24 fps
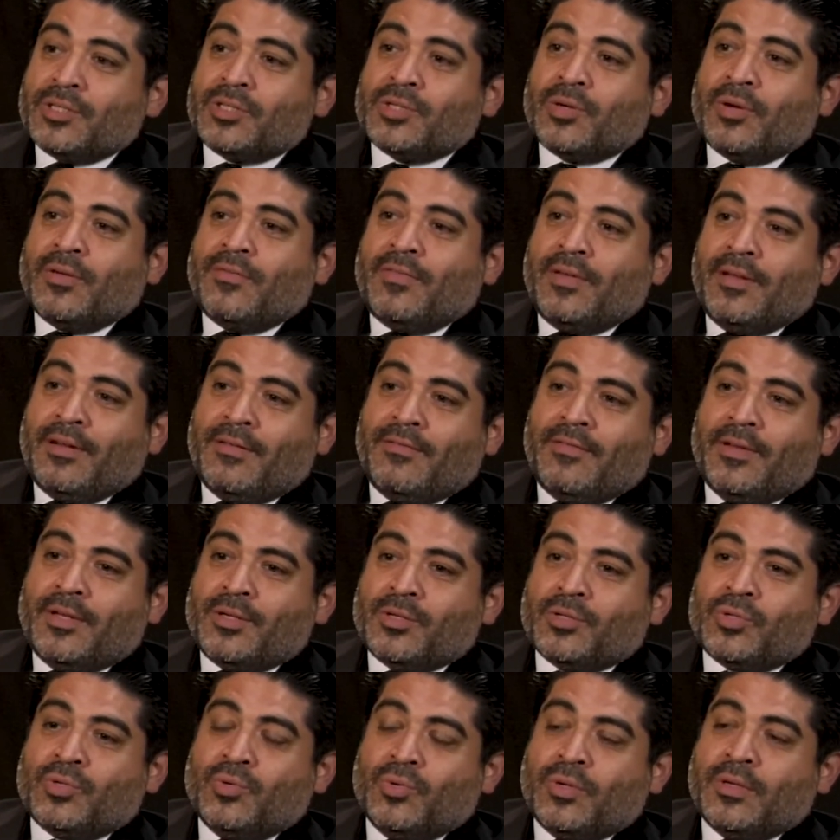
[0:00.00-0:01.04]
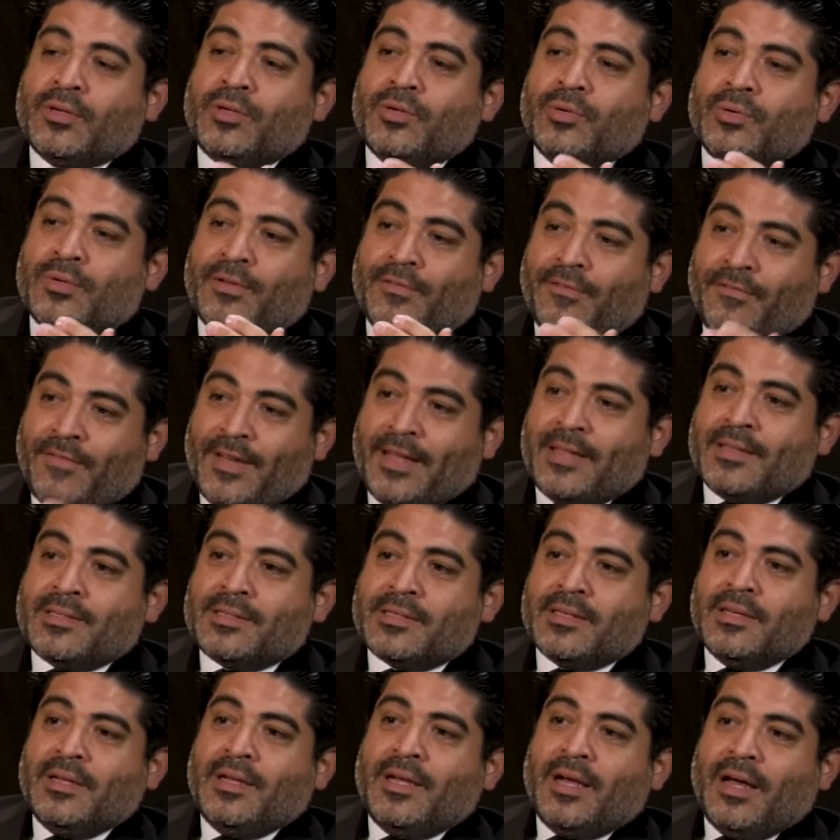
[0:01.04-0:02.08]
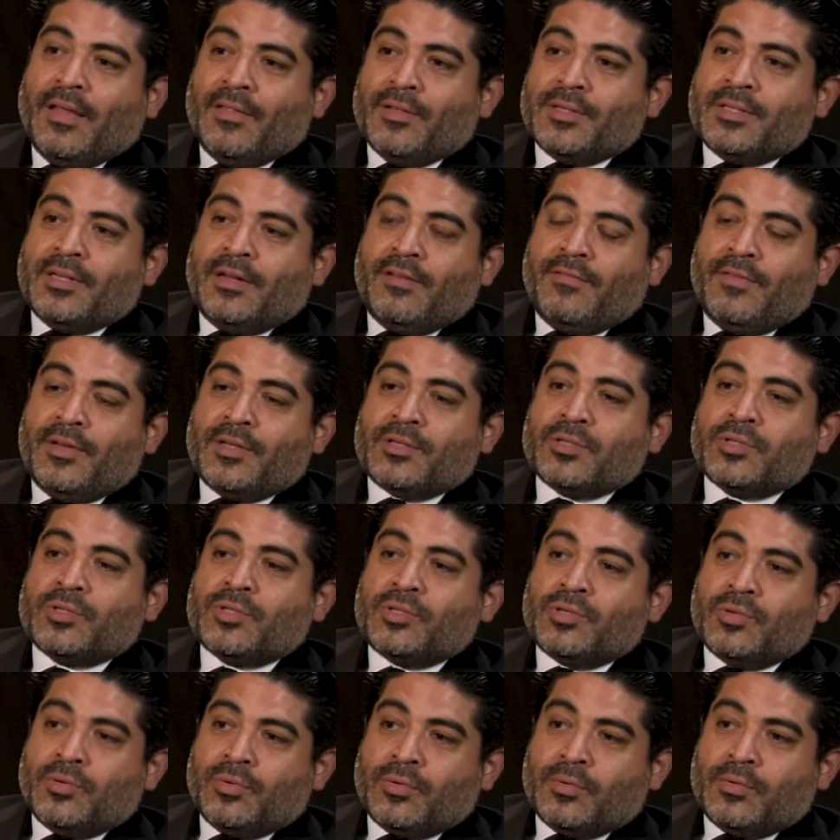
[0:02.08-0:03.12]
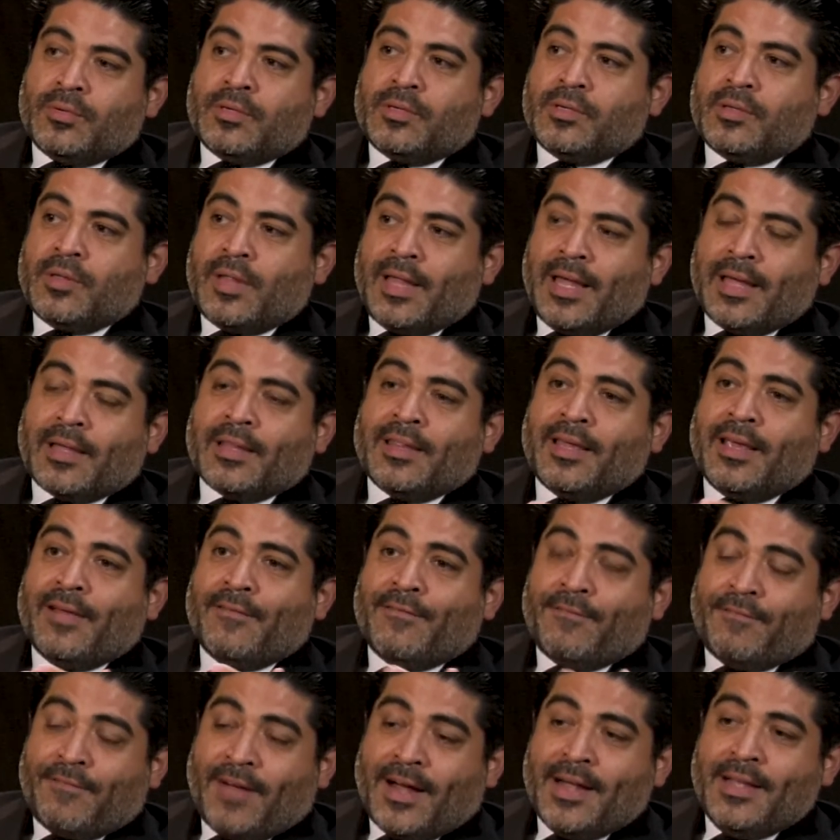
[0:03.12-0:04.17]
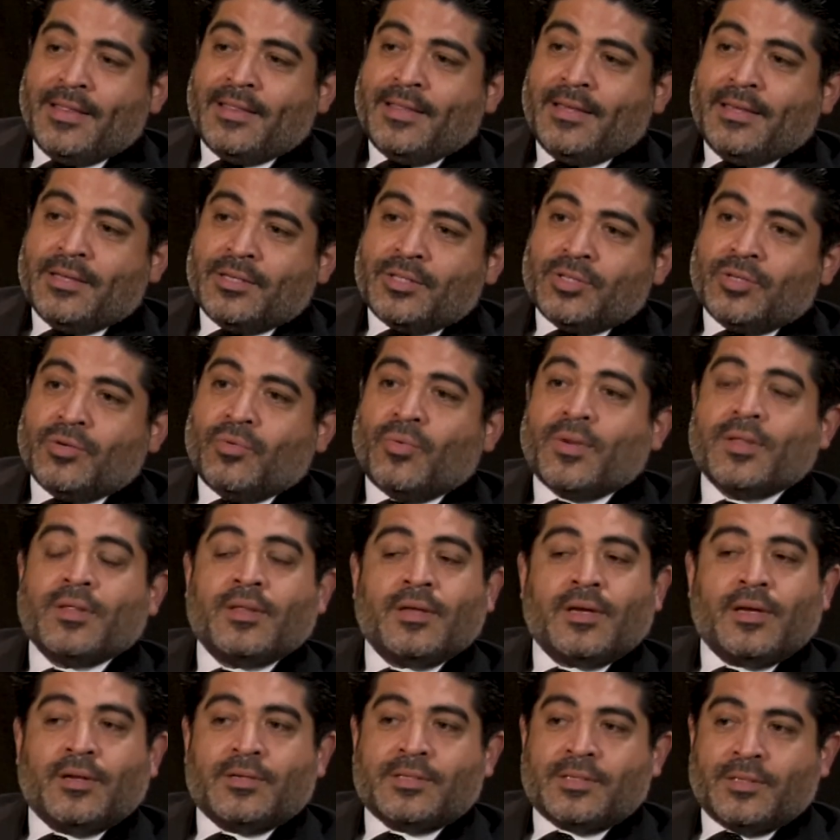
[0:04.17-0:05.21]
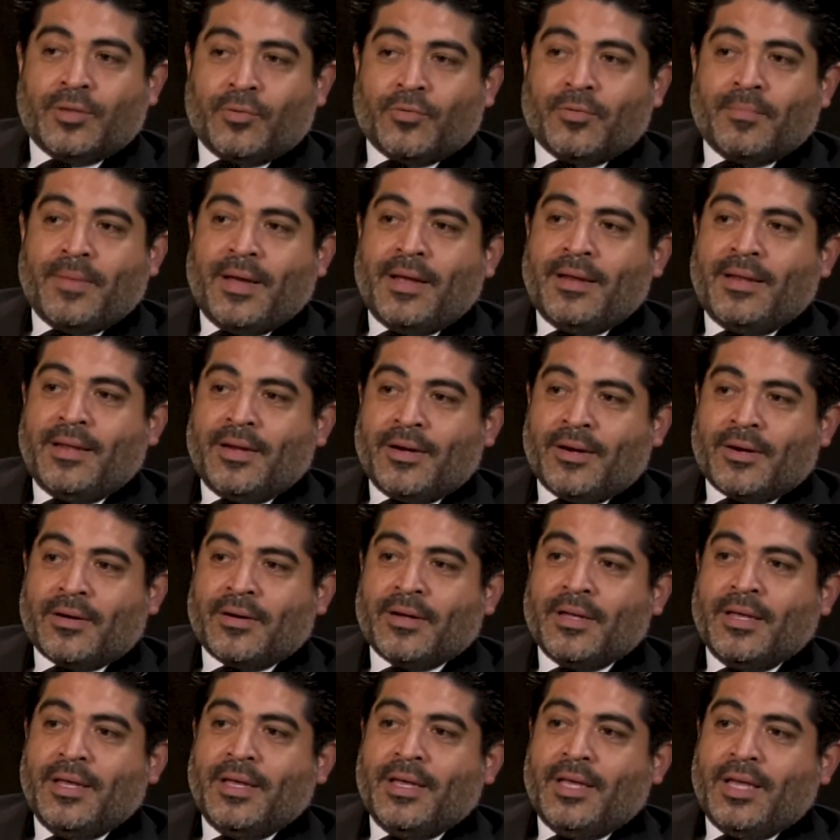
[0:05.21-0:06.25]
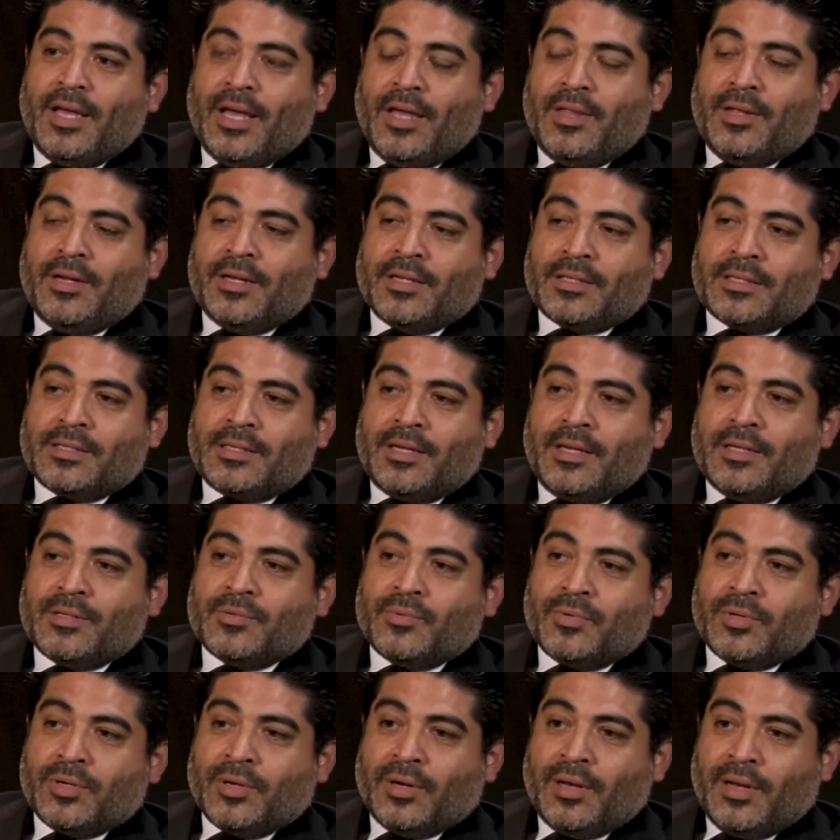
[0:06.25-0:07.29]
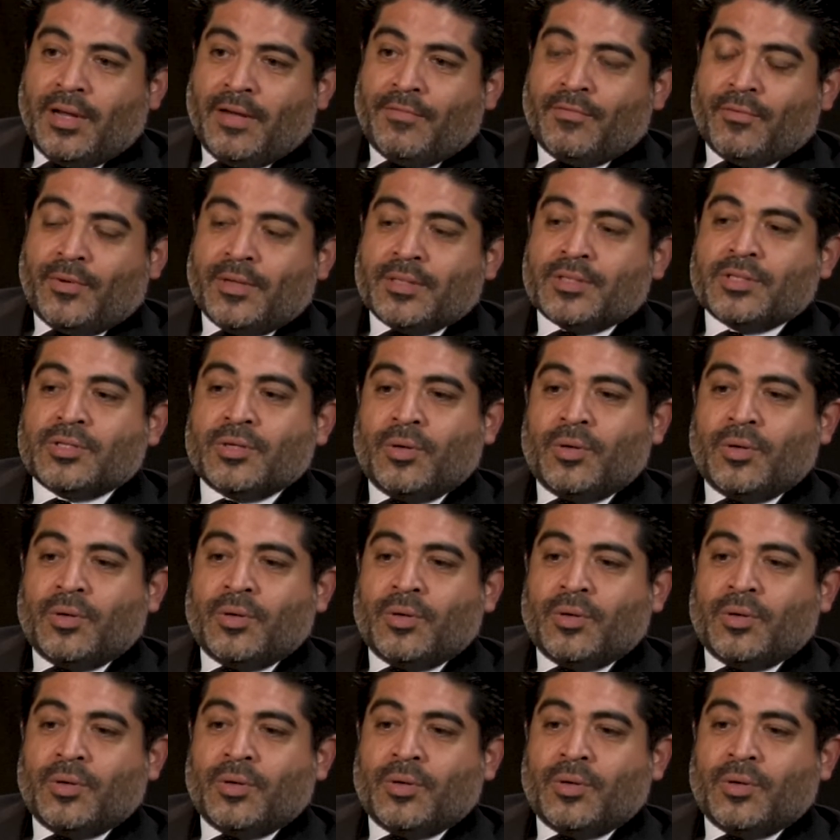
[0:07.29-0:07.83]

So I have individuals who can do defense of those individuals so that they can fight the issue whether they can still remain here in the United States with their loved ones.